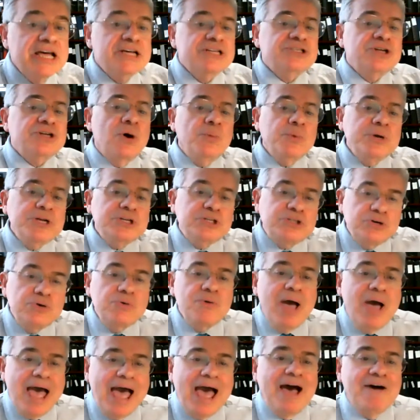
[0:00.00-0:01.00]
So we
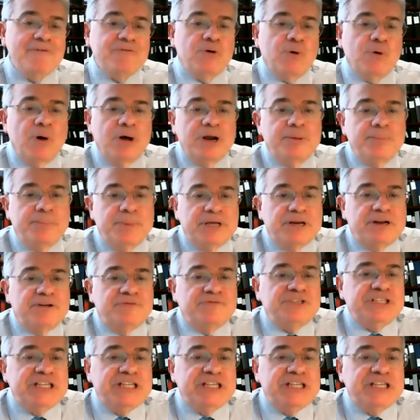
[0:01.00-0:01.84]
do have quite a bit of